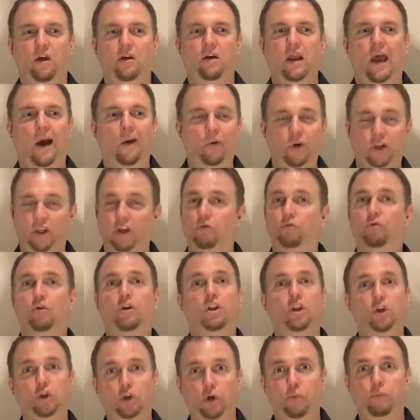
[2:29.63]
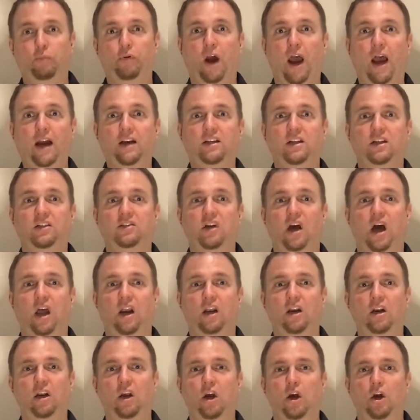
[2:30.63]
Now, when you get really good practice at
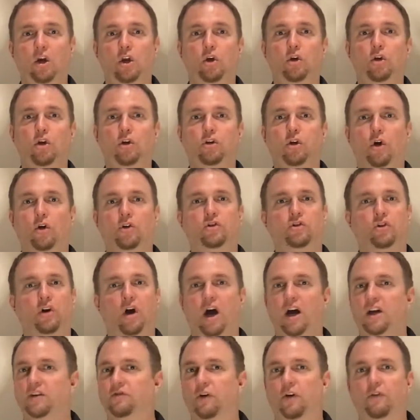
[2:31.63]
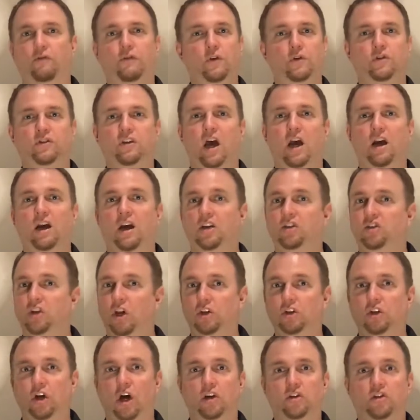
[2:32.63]
it, you can close your eyes for a few seconds
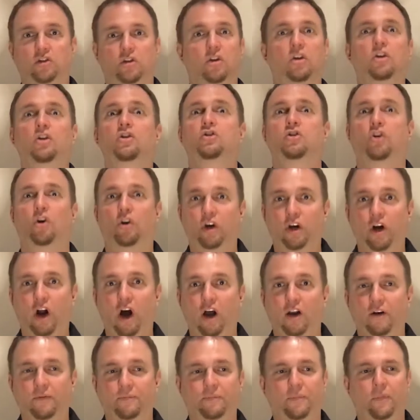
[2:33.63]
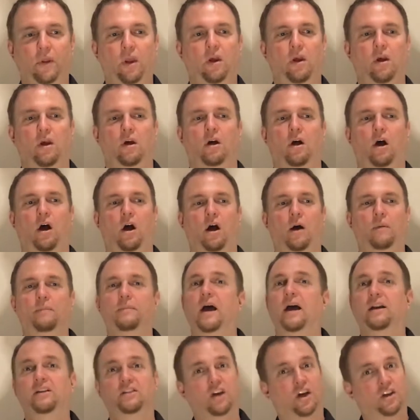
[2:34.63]
and just turn it on.
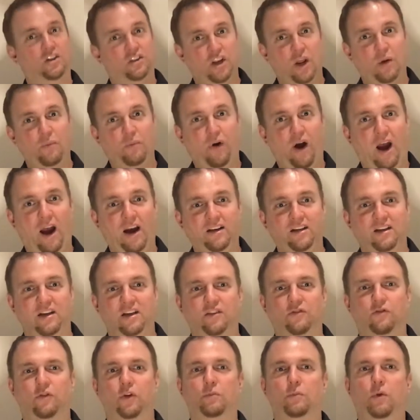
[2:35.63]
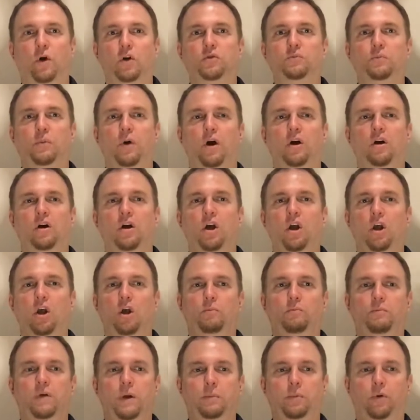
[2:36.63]
That does take practice. For the most part,
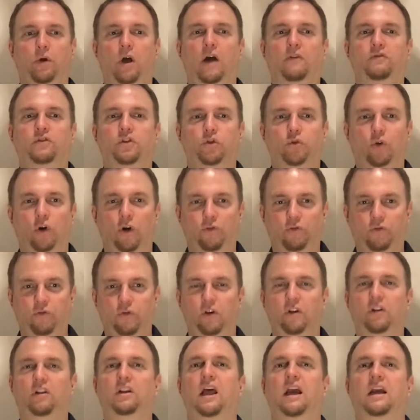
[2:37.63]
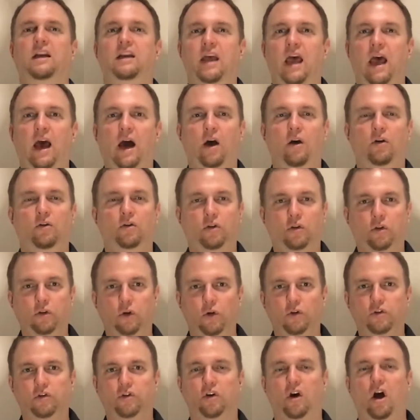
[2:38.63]
people have to sort of lay down,
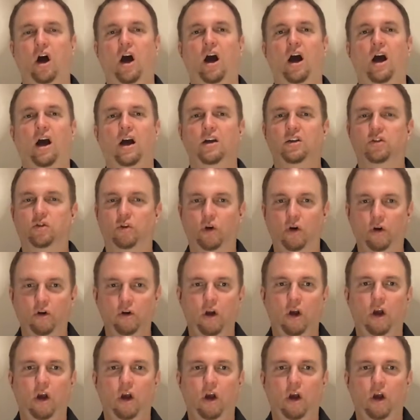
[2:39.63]
close their eyes, or